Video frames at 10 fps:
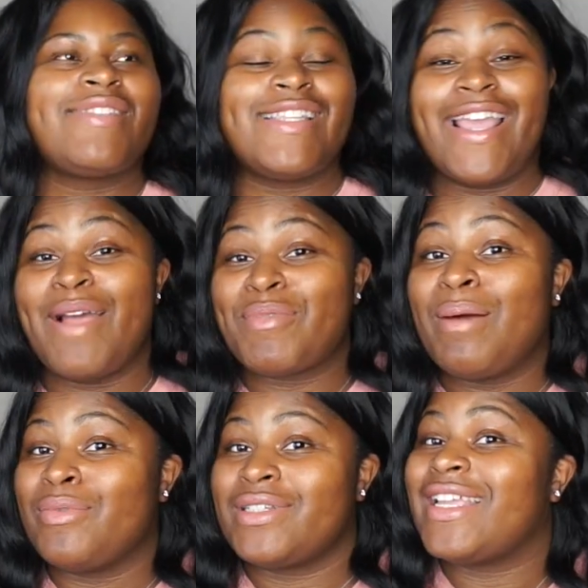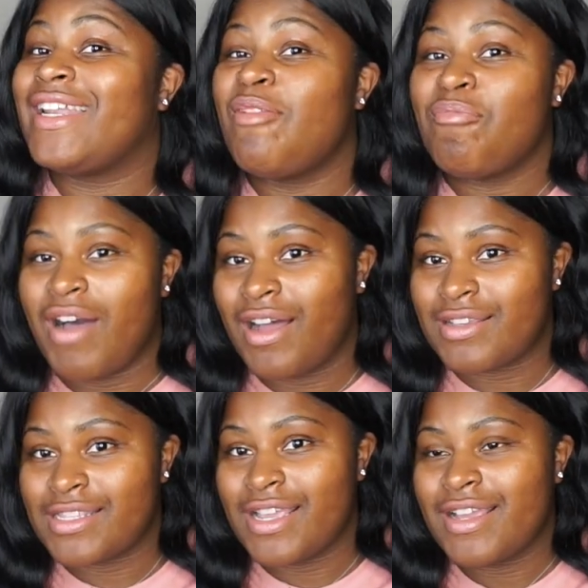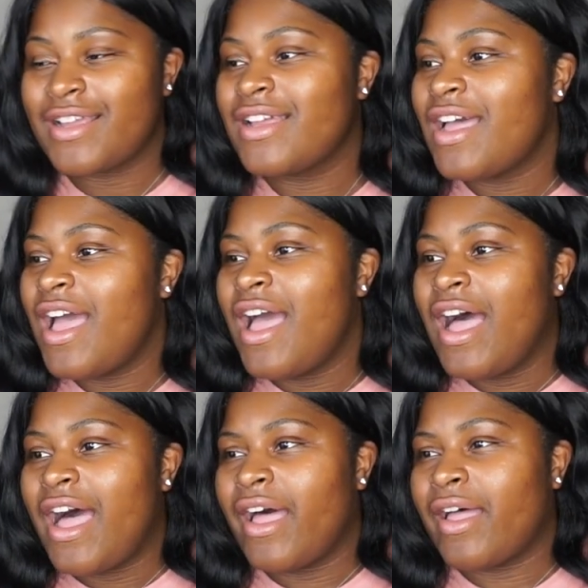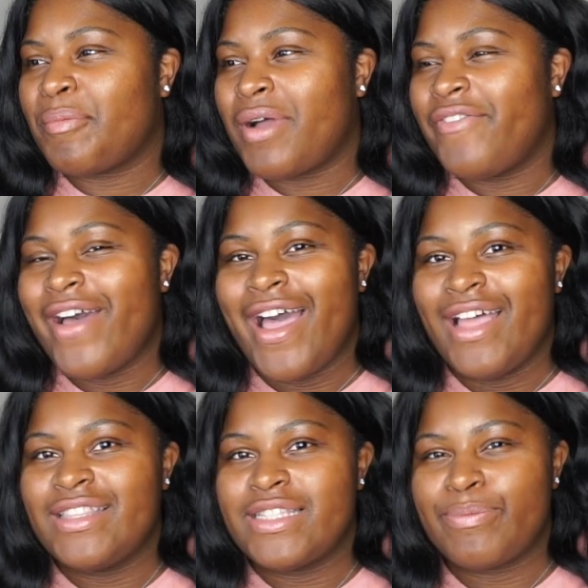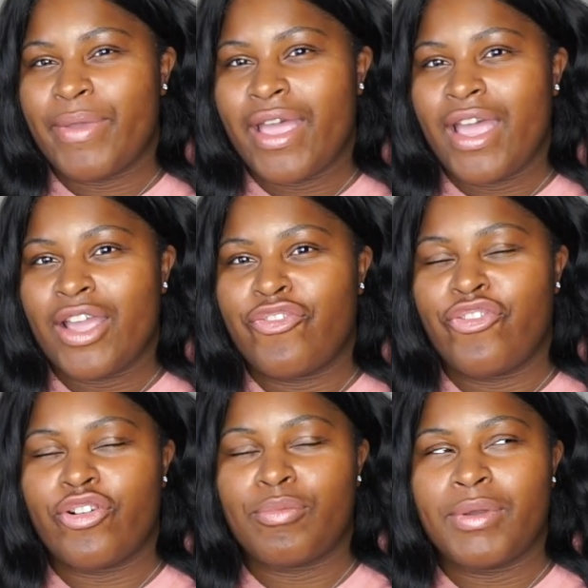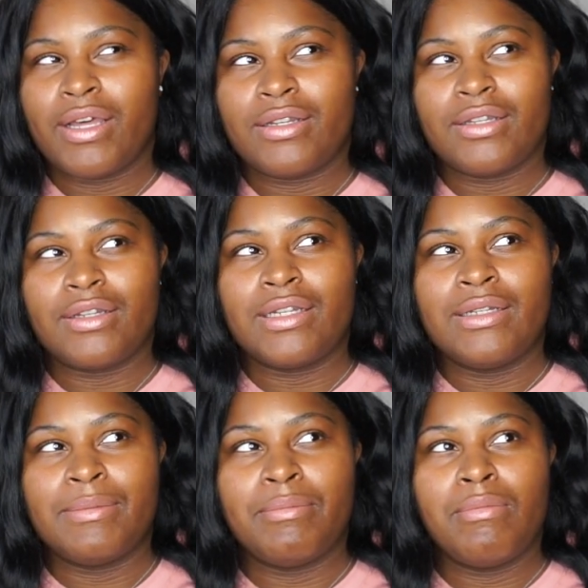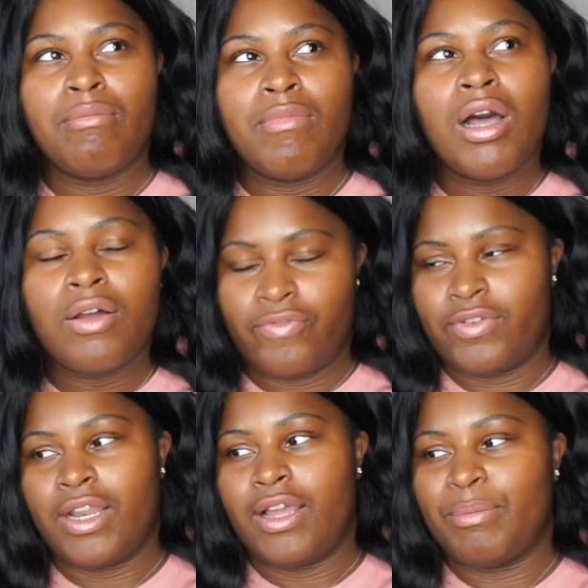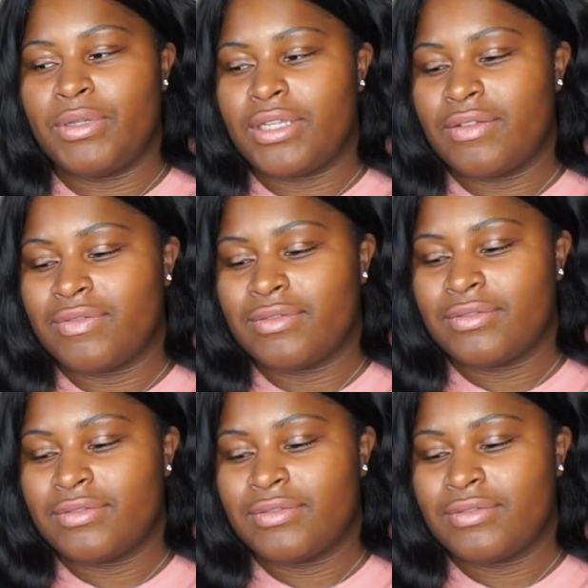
Today I'm coming with an unboxing. I've had this bag for about a month now, I believe.